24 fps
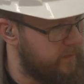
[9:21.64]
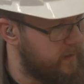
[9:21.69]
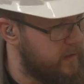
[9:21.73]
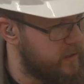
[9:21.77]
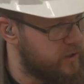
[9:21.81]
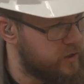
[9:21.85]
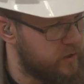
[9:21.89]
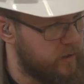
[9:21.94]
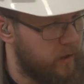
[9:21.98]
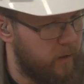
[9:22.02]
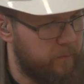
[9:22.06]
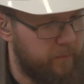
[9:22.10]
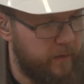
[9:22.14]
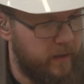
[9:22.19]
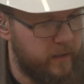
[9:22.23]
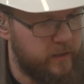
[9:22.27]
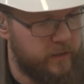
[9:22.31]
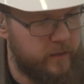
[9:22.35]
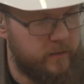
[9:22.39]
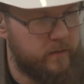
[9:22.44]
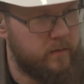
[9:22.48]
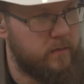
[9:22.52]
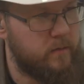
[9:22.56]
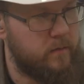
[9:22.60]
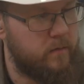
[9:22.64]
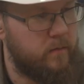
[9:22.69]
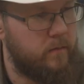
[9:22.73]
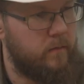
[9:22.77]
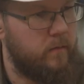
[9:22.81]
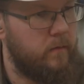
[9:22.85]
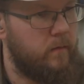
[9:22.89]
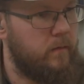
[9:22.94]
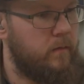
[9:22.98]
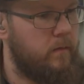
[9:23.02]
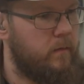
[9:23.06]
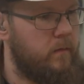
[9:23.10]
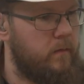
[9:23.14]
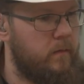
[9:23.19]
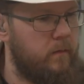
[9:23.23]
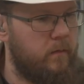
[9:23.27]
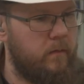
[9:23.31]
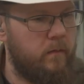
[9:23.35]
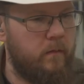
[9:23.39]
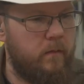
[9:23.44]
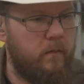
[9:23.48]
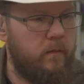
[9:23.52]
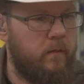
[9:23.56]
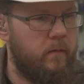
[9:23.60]
any sharp edges,
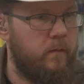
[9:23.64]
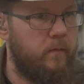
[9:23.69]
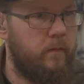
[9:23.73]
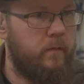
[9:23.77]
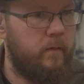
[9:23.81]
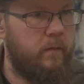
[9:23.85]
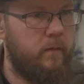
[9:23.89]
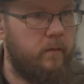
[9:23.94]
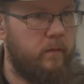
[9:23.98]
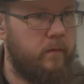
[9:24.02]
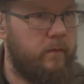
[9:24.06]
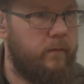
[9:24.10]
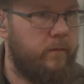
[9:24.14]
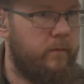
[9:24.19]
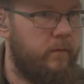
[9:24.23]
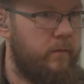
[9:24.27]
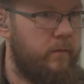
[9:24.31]
you know,